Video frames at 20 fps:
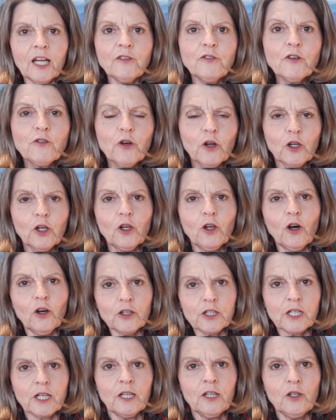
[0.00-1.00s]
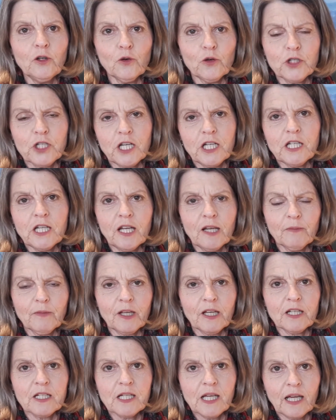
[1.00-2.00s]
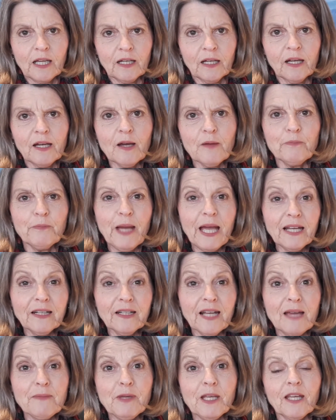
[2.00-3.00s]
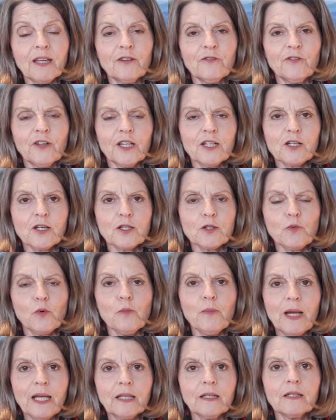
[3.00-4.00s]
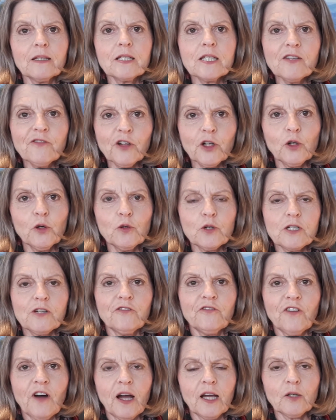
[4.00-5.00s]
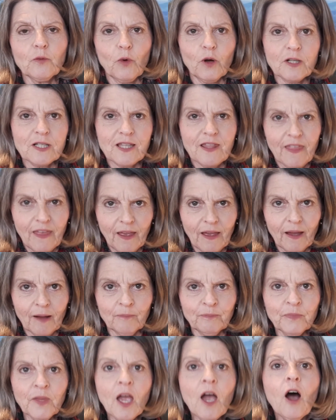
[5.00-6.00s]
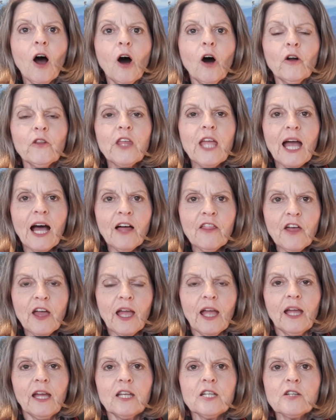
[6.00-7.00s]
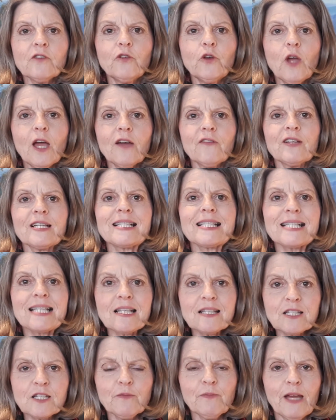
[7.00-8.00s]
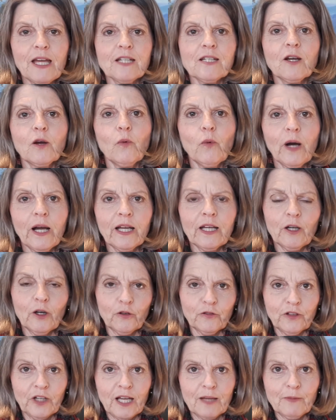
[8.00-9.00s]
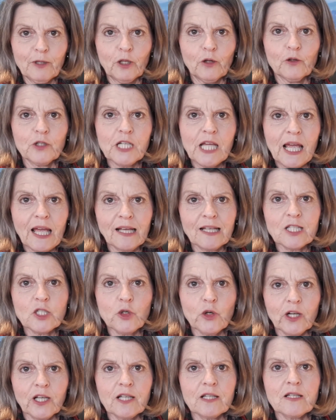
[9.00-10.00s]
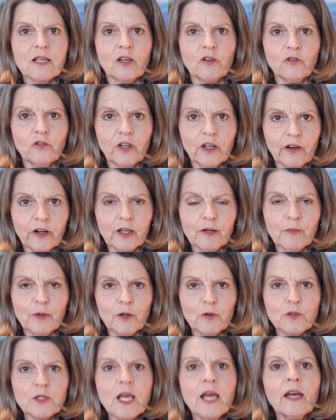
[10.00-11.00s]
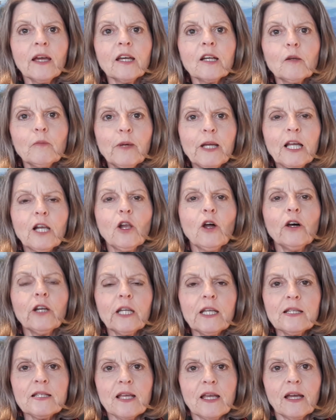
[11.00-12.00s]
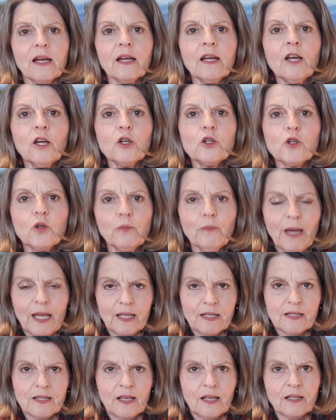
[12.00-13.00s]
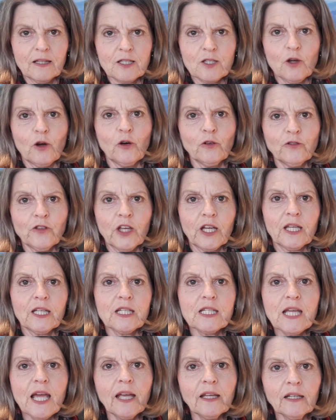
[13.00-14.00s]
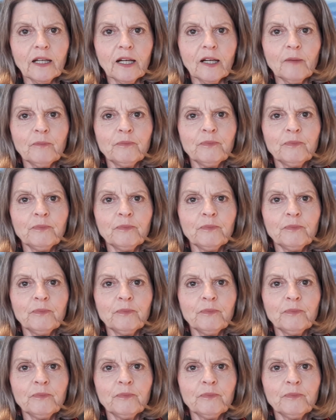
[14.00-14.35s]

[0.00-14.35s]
you've got a lot in your GTM container, bad naming conventions will make it difficult to find what's there. On the other hand, if you have a systematic way of naming your tags, triggers, and variables, it'll be a lot easier to make sense of the container.